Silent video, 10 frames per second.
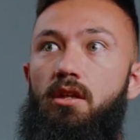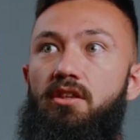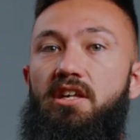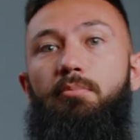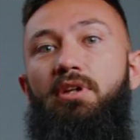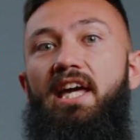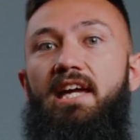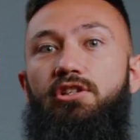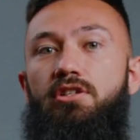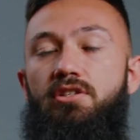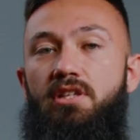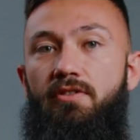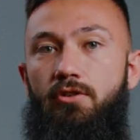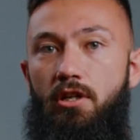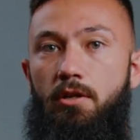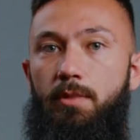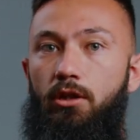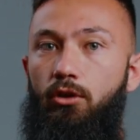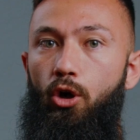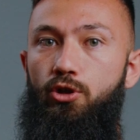The implication is that there's going to be a
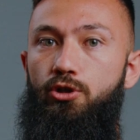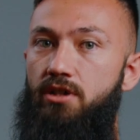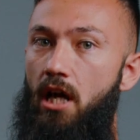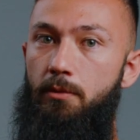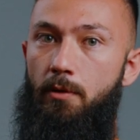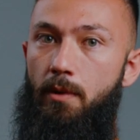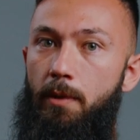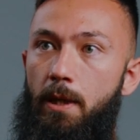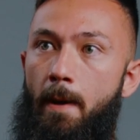larger time commitment,